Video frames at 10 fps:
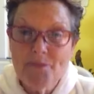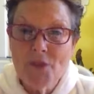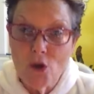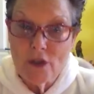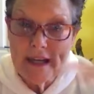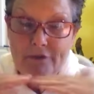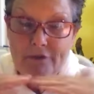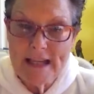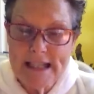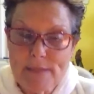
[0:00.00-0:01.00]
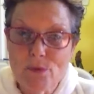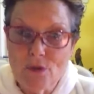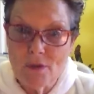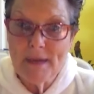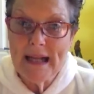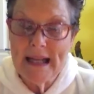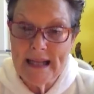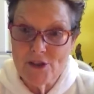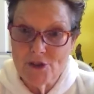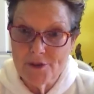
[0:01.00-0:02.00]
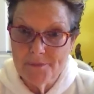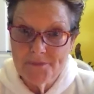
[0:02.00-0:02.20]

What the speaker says: on our Facebook page.